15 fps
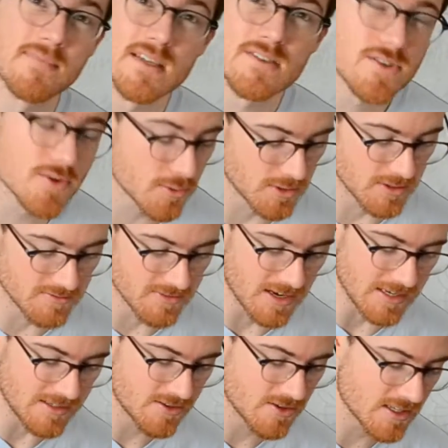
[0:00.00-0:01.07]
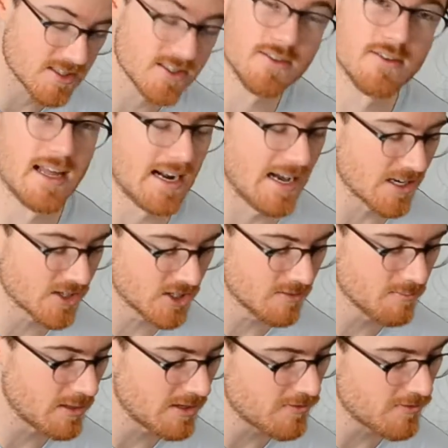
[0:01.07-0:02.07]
That's totally fine. You get to do that action.